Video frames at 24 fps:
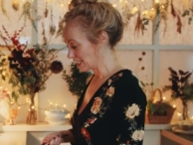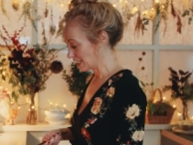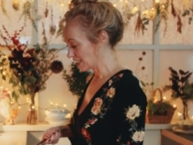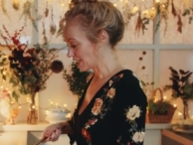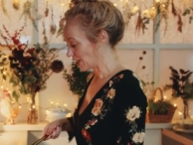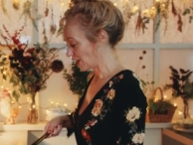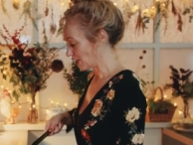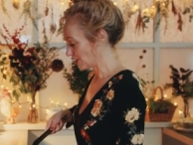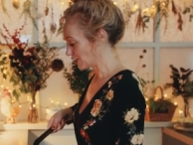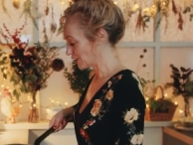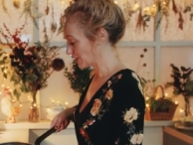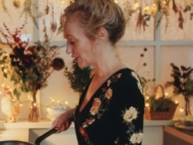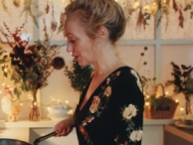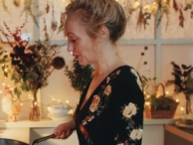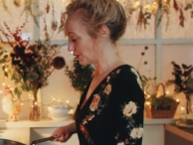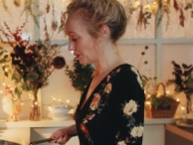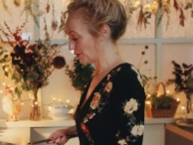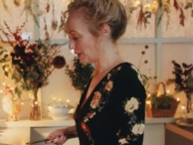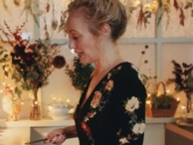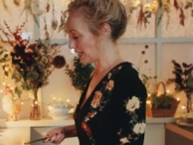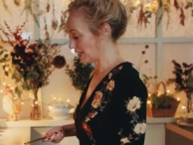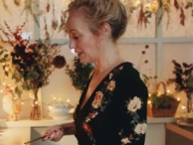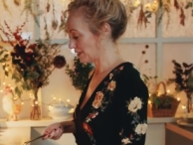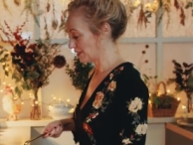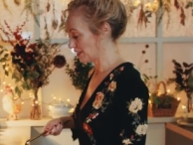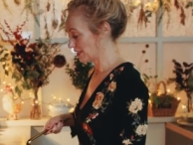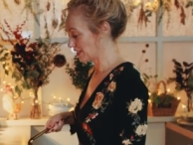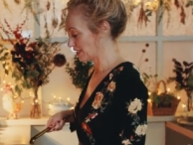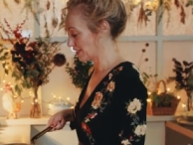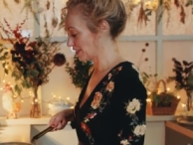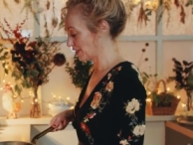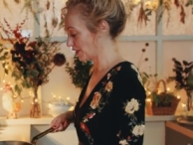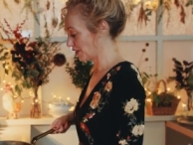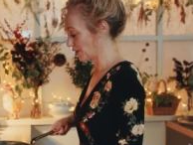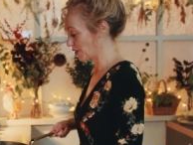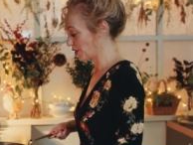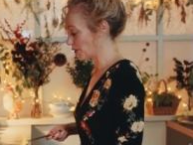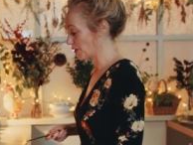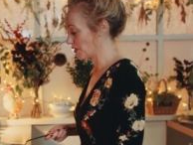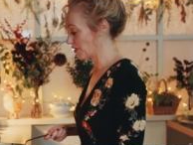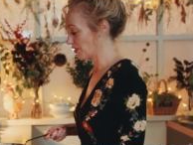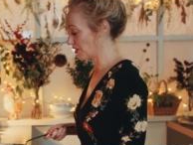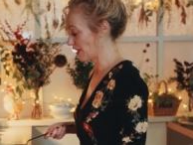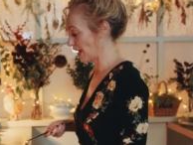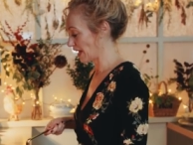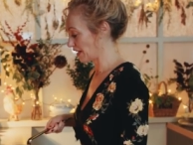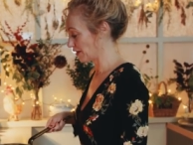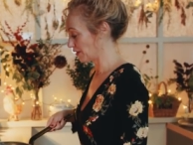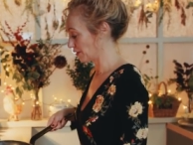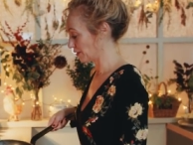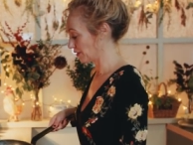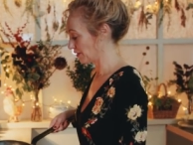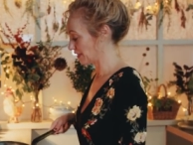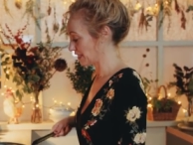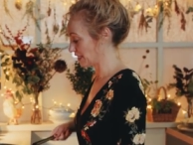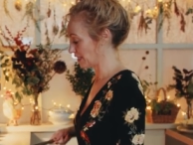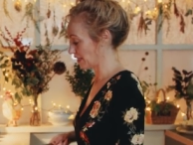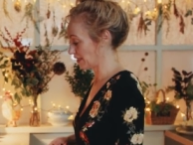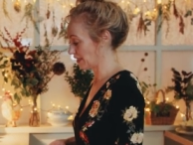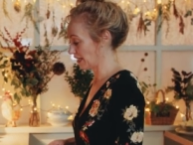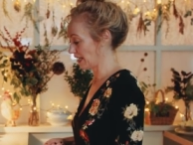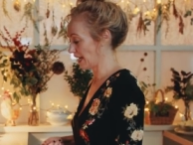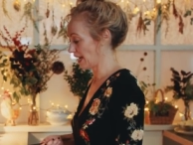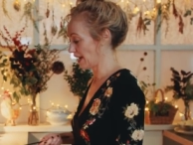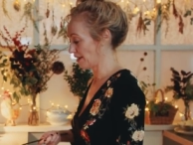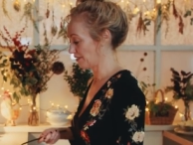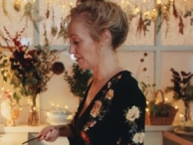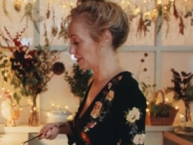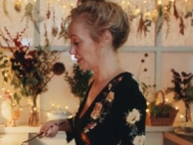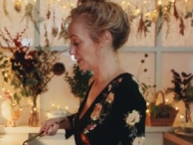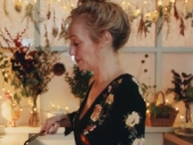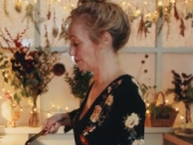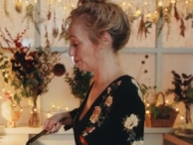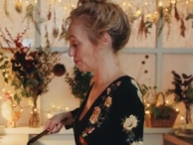toss it all around, so then all of a sudden I have this